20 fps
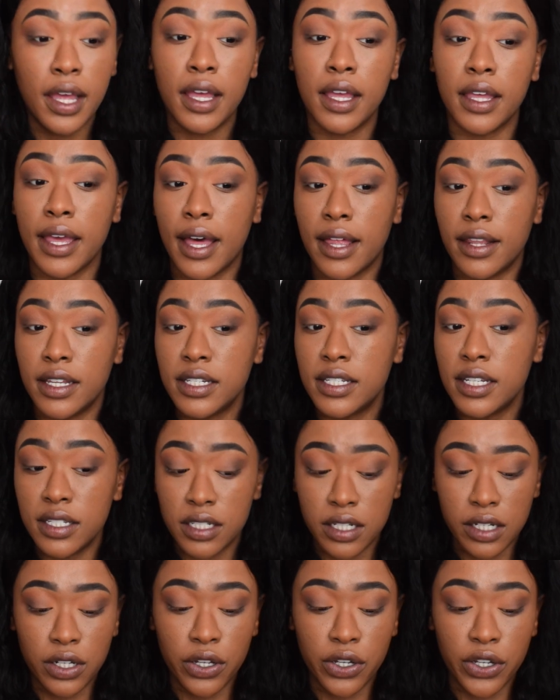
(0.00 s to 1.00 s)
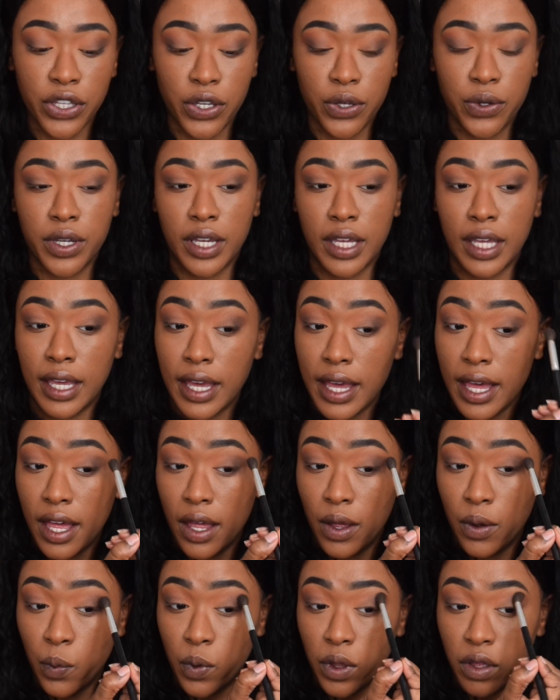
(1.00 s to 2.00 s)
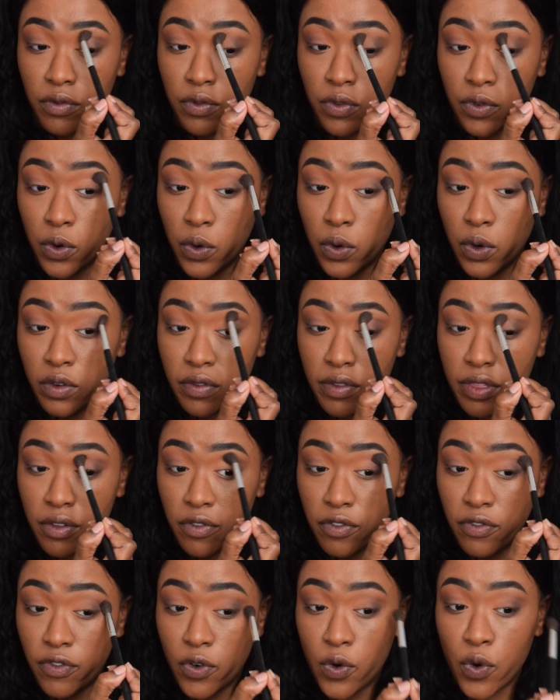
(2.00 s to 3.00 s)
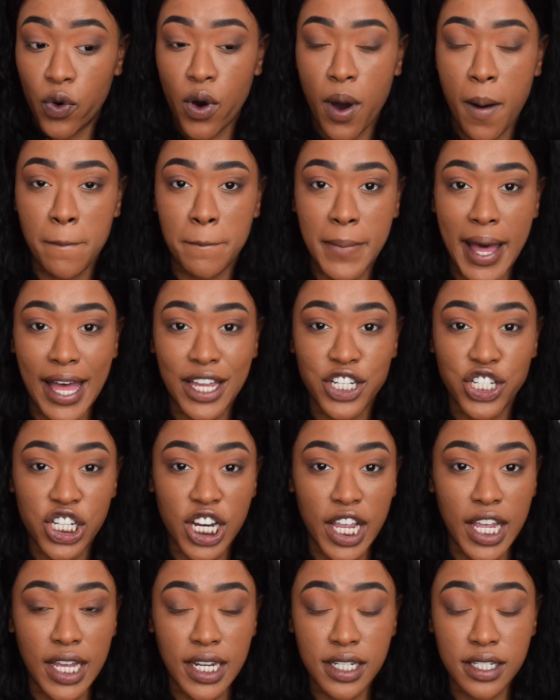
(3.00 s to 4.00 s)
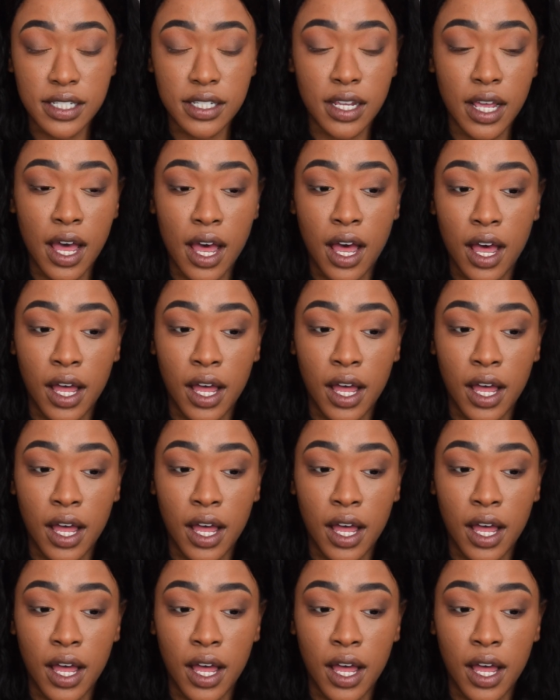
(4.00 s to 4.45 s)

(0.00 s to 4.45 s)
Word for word: yeah, this is the look you can get with all of the four matte shades.